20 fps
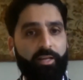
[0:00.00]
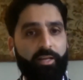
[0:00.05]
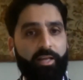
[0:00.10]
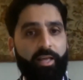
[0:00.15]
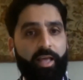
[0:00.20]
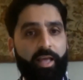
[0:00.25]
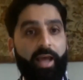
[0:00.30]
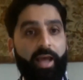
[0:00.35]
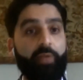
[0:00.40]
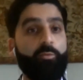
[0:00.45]

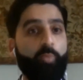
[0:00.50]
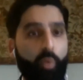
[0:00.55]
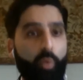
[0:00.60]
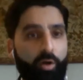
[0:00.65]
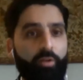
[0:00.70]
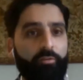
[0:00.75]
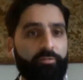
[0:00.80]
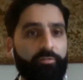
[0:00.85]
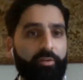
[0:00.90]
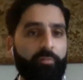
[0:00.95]
And one
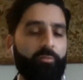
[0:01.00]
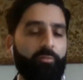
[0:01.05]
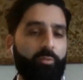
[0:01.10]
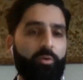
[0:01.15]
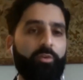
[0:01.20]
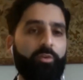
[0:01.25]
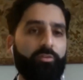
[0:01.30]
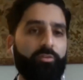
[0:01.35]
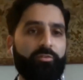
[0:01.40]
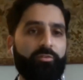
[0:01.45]
of them
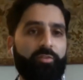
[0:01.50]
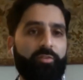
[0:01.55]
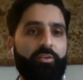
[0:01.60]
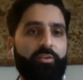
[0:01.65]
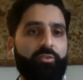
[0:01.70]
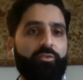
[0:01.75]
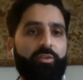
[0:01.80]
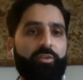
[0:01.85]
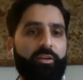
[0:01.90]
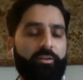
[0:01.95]
was the
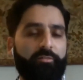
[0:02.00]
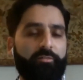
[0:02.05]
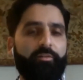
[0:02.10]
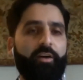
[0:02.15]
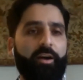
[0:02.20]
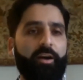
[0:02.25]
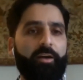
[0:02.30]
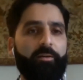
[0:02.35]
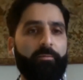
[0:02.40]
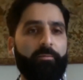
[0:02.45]
nuclear
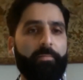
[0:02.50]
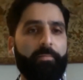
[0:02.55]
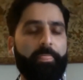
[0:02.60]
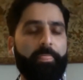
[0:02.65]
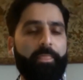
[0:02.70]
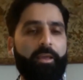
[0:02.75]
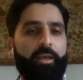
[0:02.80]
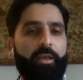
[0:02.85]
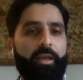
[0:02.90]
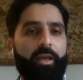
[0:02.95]
file.
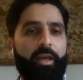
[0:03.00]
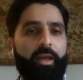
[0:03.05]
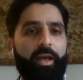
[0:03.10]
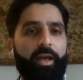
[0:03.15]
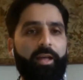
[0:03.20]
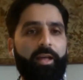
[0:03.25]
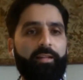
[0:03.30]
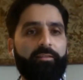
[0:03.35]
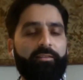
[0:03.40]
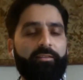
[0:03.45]

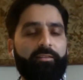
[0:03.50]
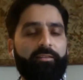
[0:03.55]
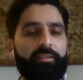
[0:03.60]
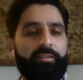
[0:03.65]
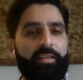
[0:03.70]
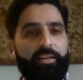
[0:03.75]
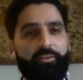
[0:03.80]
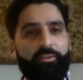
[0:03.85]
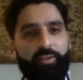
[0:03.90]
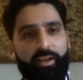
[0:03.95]
And the
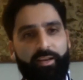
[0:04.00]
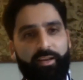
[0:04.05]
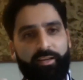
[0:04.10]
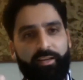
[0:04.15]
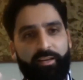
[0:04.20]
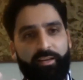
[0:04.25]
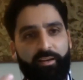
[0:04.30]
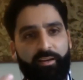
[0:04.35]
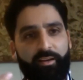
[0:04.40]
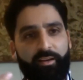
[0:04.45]

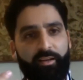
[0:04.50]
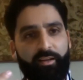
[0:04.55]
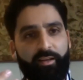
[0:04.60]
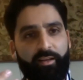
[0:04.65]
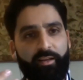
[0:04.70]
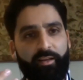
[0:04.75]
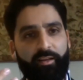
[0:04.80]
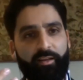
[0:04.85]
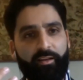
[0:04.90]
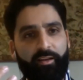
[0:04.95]
Iranian
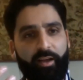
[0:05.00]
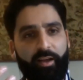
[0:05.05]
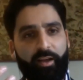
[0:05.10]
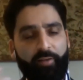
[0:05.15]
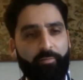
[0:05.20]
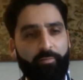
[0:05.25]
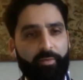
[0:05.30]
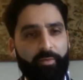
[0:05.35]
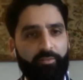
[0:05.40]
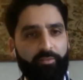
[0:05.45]

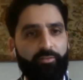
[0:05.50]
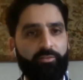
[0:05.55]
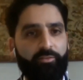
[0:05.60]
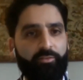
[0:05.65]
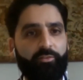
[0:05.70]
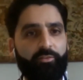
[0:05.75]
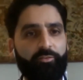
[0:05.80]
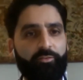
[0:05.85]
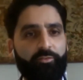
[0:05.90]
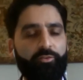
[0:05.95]
government,
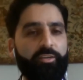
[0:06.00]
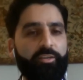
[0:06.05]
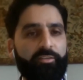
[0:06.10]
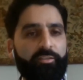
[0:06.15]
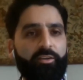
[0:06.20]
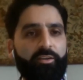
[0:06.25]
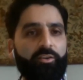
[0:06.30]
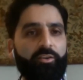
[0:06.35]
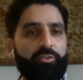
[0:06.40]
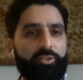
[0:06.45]
through these
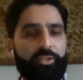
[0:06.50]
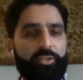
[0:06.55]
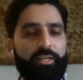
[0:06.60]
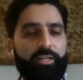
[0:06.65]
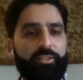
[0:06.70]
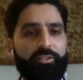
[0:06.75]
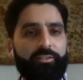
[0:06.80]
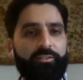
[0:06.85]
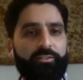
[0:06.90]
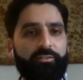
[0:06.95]

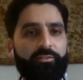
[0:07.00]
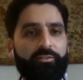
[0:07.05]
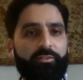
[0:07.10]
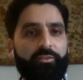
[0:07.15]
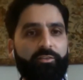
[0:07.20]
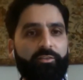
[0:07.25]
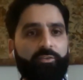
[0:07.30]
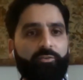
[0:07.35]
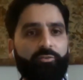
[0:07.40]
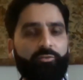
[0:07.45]
negotiations,
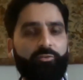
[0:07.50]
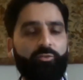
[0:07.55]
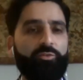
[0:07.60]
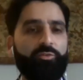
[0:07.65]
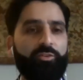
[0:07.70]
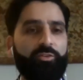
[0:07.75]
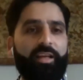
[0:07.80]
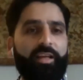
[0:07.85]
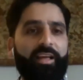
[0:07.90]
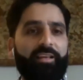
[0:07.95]
sought
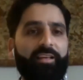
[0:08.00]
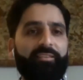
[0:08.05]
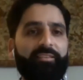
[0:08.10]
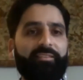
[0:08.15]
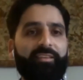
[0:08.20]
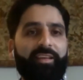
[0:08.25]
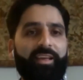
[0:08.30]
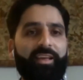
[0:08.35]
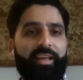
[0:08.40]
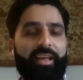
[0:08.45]
it as
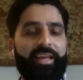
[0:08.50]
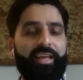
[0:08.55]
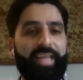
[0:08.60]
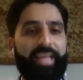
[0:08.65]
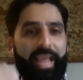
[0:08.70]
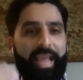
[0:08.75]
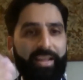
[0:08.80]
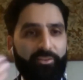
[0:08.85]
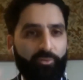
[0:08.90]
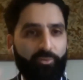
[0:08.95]
a
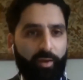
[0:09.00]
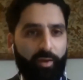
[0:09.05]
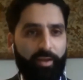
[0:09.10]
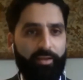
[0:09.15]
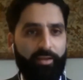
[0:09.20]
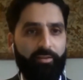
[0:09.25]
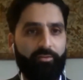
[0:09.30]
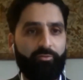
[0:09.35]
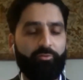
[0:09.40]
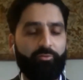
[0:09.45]
gateway
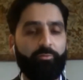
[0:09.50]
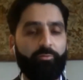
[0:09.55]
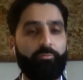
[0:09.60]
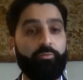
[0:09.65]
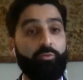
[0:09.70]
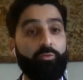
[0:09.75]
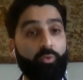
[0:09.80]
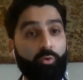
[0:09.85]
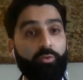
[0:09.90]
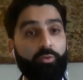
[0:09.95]
to
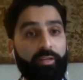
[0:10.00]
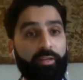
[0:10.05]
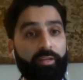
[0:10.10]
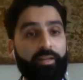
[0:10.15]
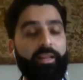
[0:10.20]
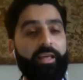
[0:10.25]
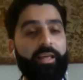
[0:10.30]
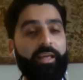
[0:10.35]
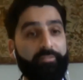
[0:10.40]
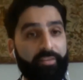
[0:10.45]

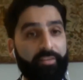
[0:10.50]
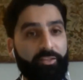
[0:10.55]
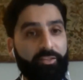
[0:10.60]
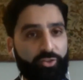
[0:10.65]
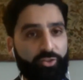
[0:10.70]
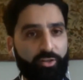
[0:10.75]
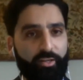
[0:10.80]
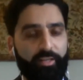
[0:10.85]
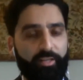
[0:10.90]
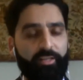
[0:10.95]
broaden
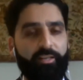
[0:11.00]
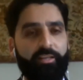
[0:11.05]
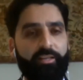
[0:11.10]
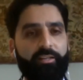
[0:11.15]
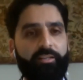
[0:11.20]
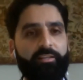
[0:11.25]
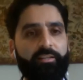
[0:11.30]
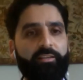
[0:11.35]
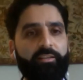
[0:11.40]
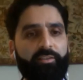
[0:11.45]
eventually
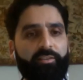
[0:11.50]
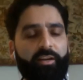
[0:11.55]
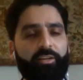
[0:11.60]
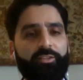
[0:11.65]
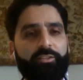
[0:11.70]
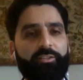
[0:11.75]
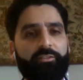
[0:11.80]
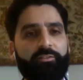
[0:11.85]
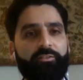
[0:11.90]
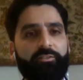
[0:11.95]

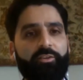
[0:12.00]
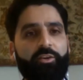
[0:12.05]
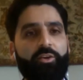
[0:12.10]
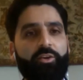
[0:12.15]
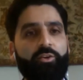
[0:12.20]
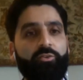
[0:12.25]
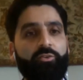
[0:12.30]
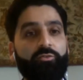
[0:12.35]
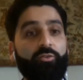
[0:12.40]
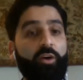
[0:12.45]
discussions
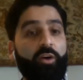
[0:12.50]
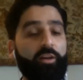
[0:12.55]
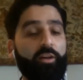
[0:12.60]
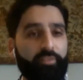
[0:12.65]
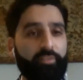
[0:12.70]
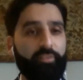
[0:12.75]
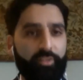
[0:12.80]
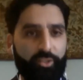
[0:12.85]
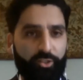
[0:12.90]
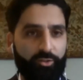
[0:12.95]
to other
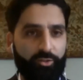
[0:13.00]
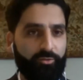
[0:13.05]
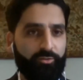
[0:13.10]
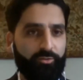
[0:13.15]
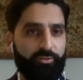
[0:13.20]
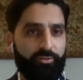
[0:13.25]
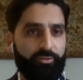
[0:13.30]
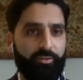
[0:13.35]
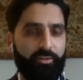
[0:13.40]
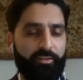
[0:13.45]

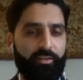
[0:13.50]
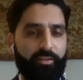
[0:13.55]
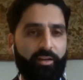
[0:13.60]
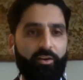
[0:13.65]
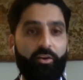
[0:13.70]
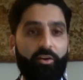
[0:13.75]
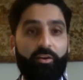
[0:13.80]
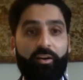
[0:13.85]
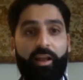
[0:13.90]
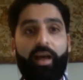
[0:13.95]
issues that
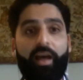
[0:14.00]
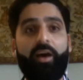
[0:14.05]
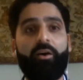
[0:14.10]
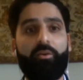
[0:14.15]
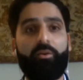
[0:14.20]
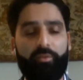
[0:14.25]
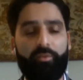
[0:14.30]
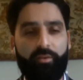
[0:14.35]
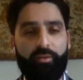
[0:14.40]
are now